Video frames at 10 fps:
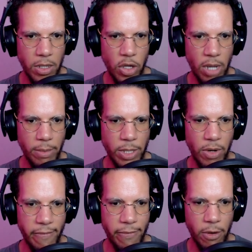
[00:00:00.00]
You're coming
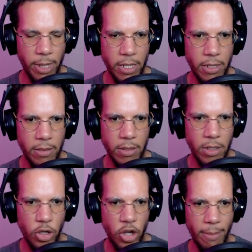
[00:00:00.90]
straight for me.
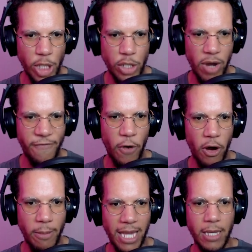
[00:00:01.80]
You're coming straight
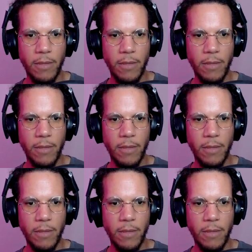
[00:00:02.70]
for me!